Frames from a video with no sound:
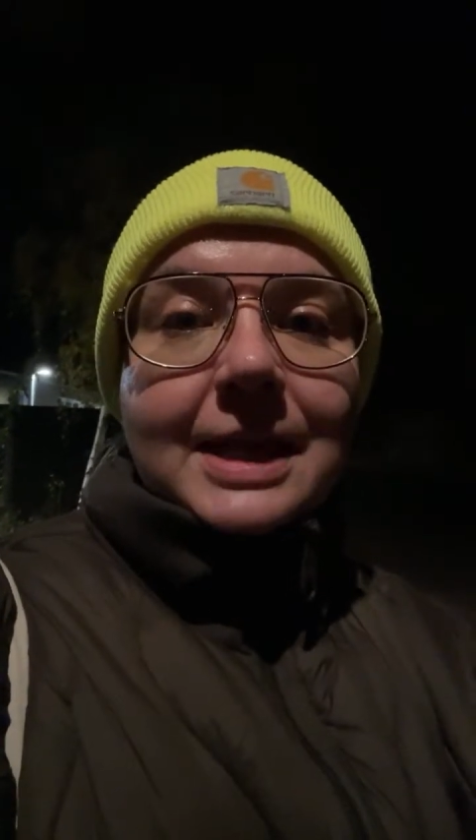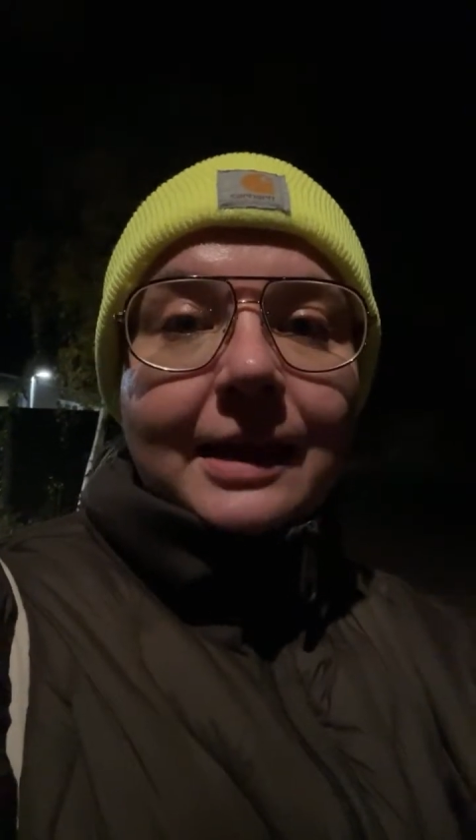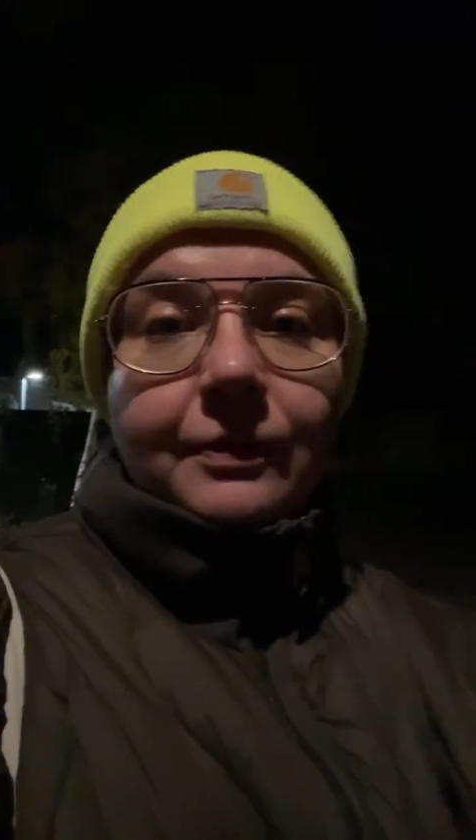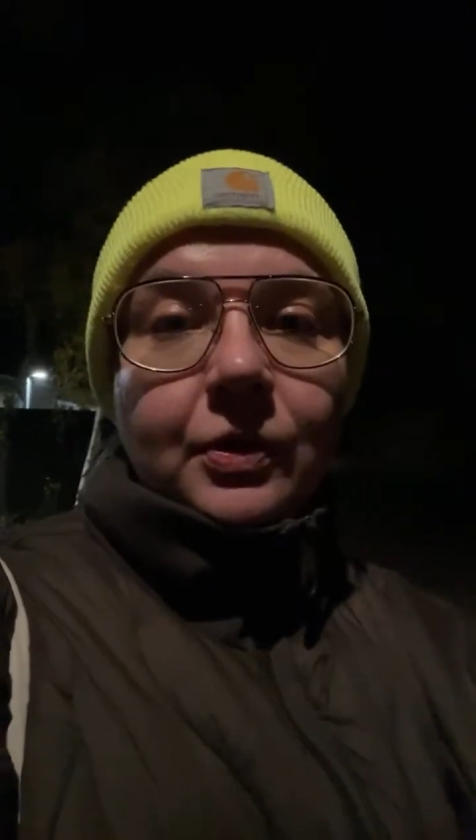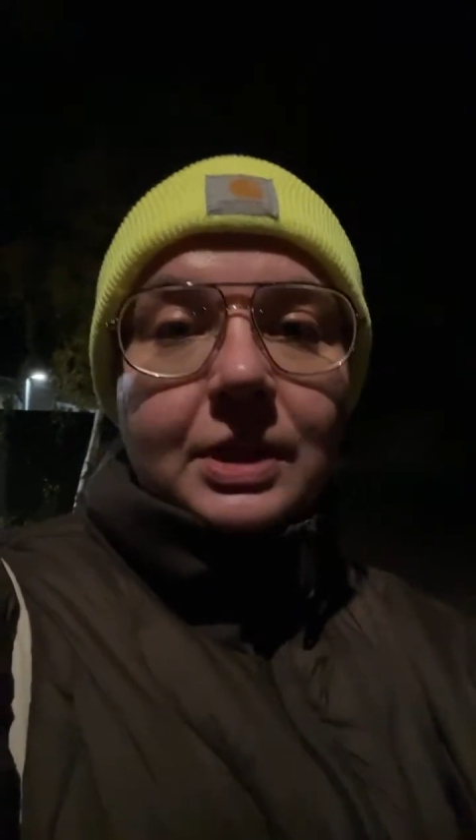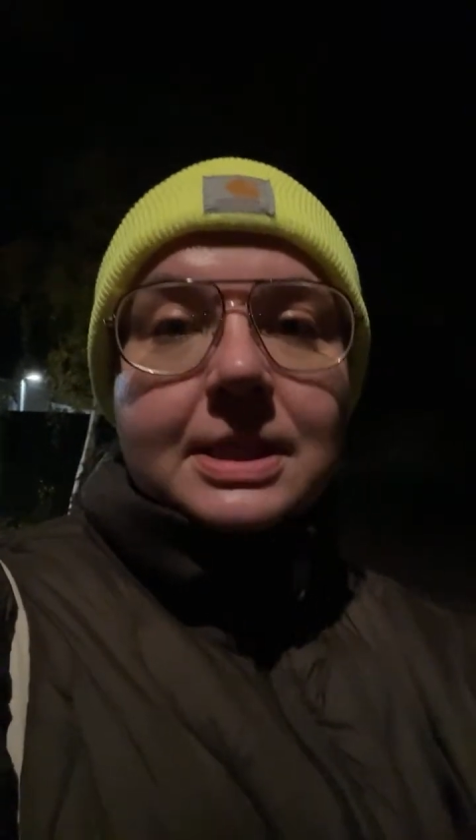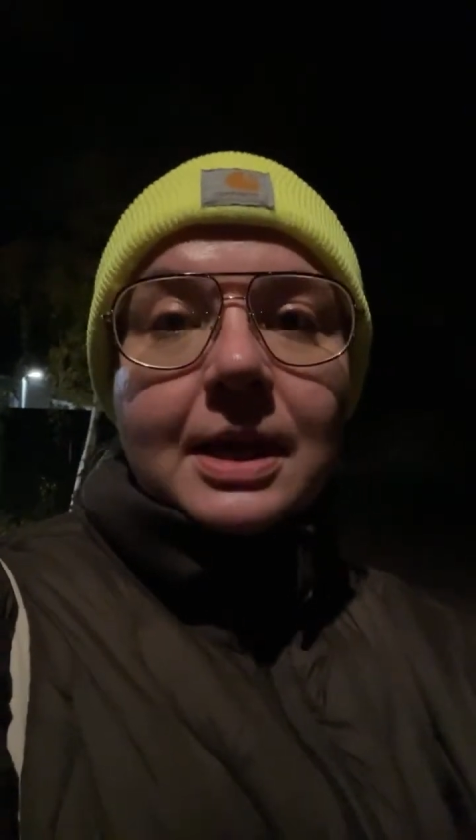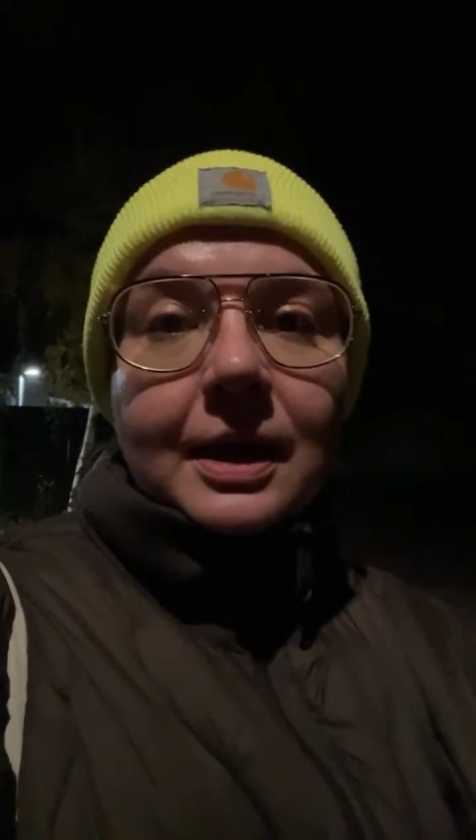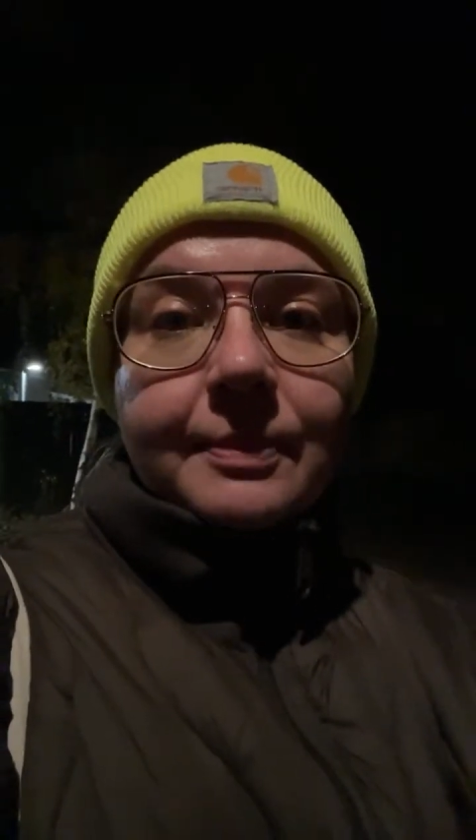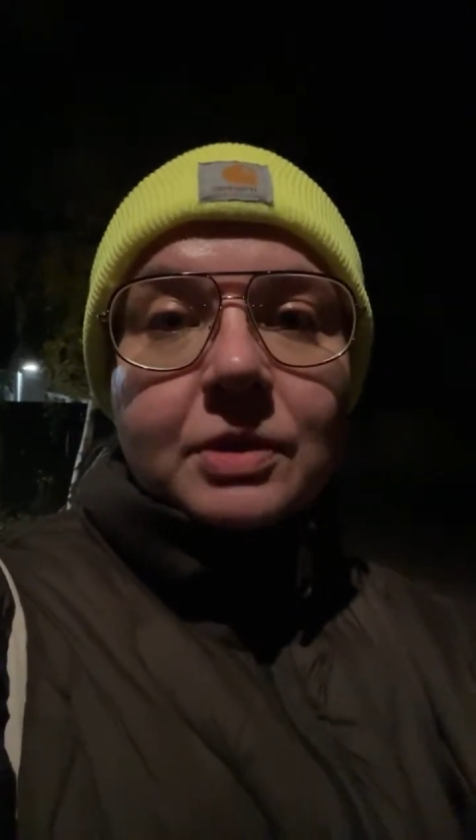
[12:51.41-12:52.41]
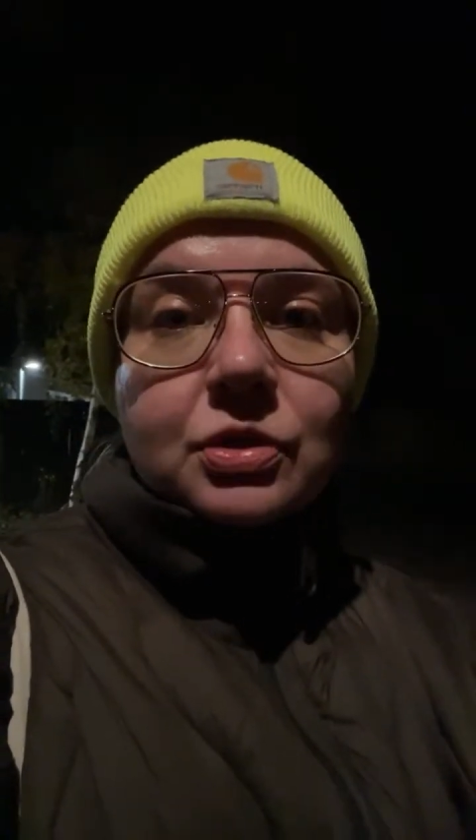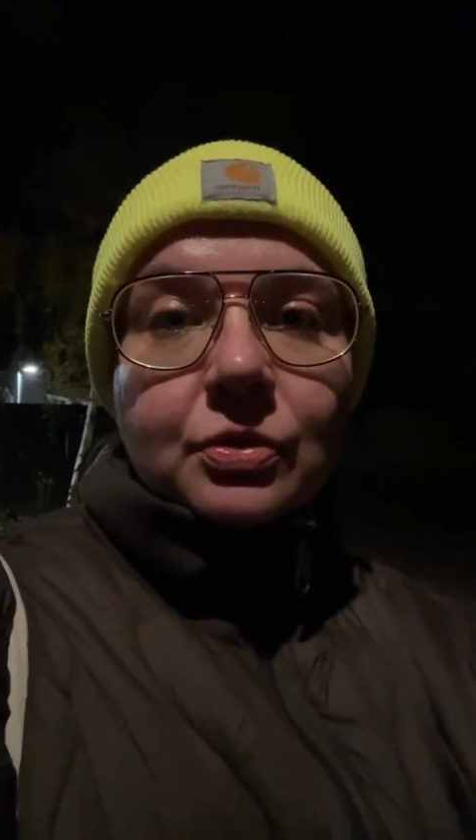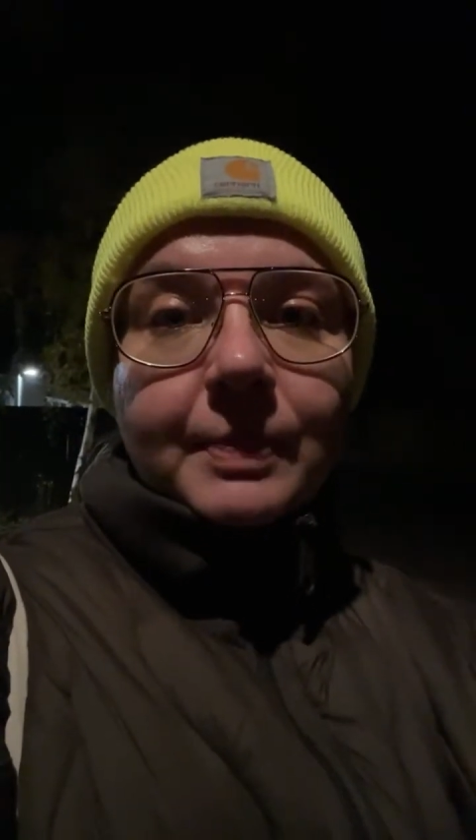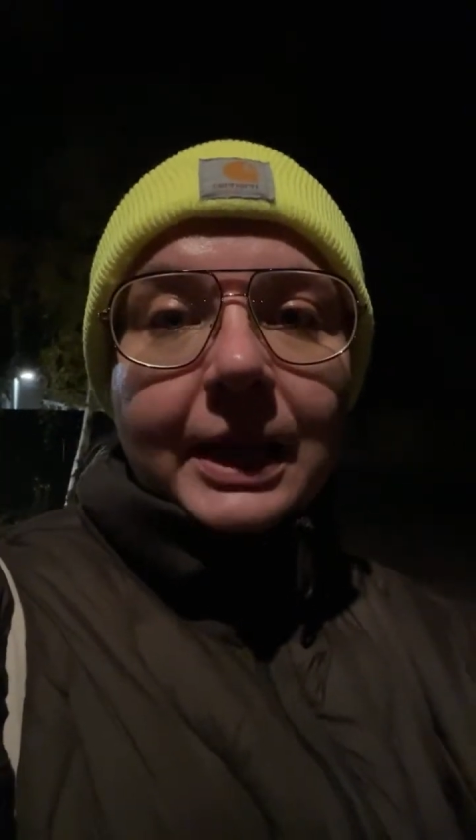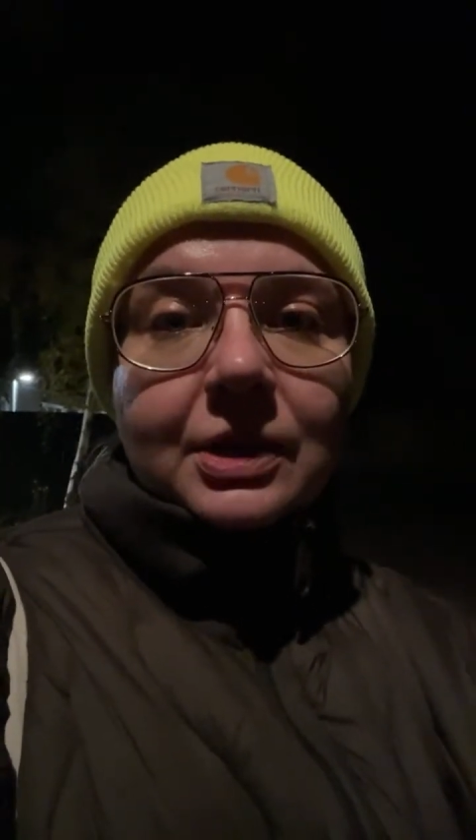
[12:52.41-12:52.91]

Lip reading: ever a time to make a